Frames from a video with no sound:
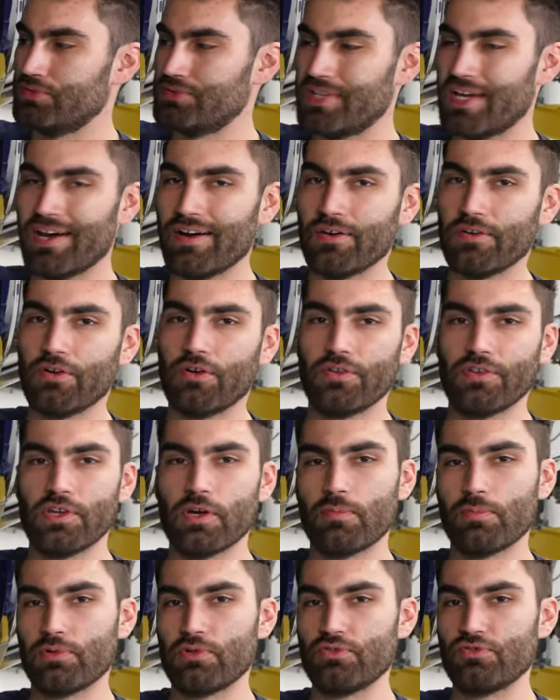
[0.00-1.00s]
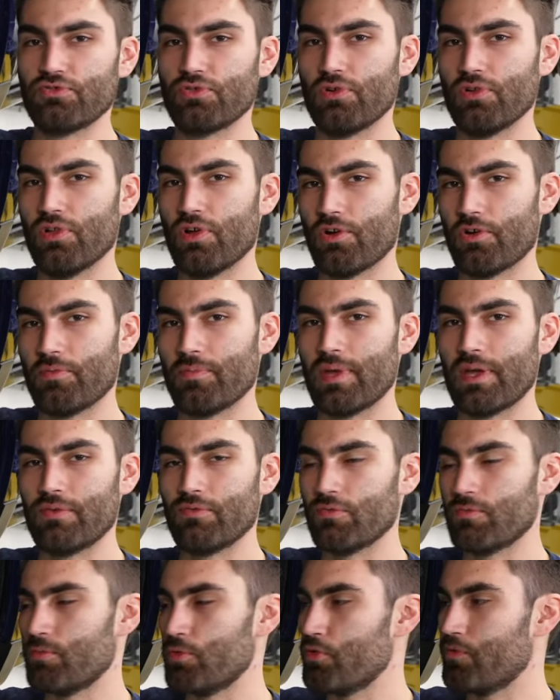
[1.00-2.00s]
down on the upper control arm
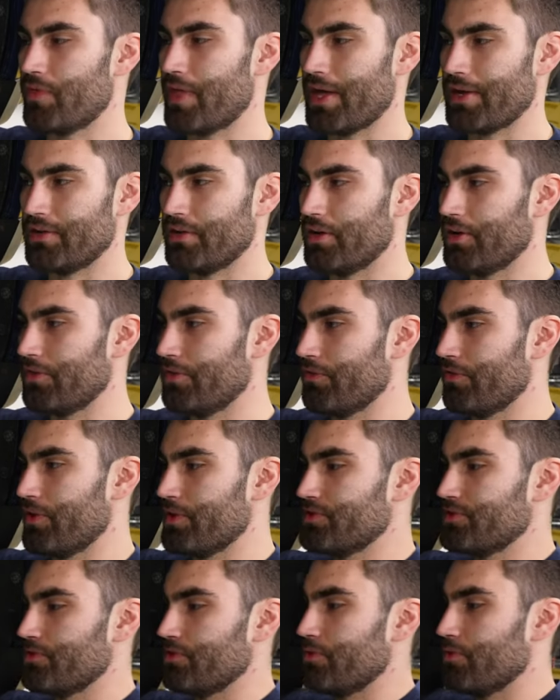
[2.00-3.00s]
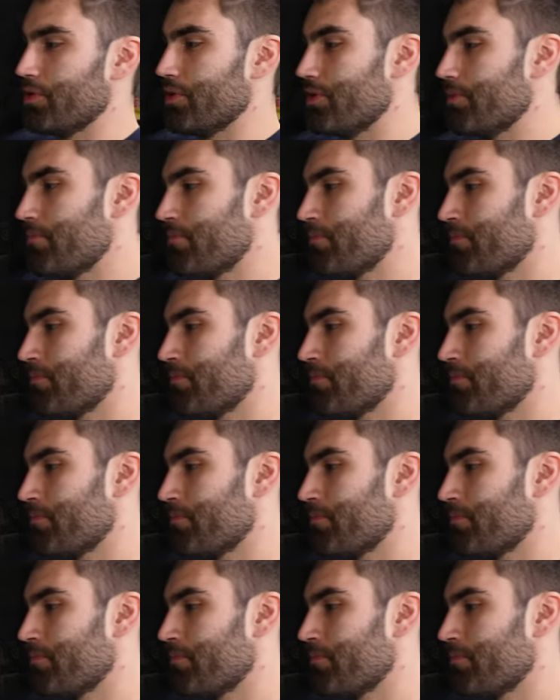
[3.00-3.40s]
and remove that nut the rest of the way.